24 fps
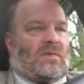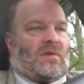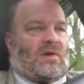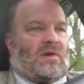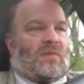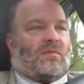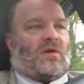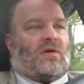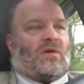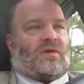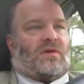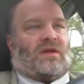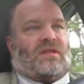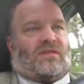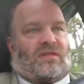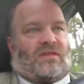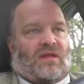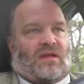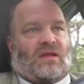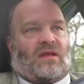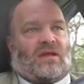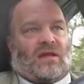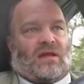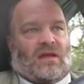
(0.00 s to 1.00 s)
I'm already
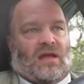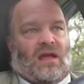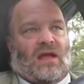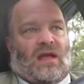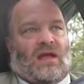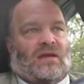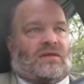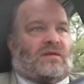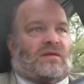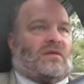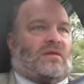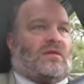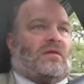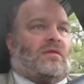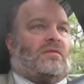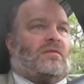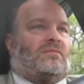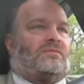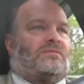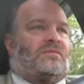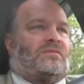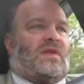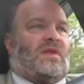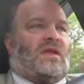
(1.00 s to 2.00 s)
thinking ahead, you know,
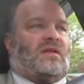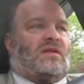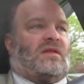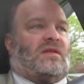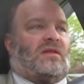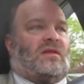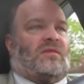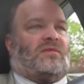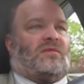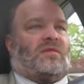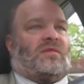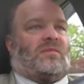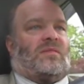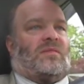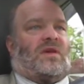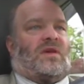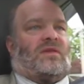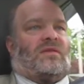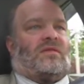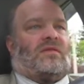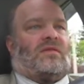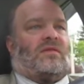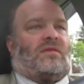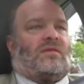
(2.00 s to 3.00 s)
of the
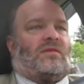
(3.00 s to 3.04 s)
month.